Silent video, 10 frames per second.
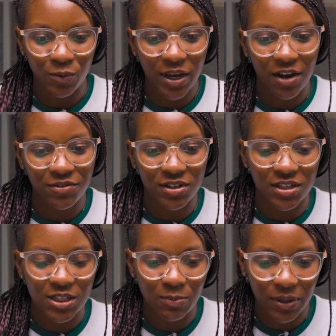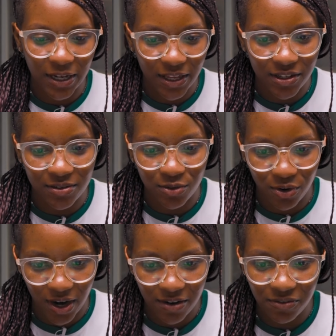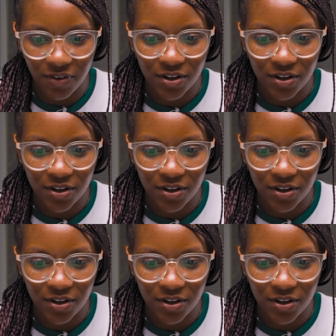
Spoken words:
we have to display the graph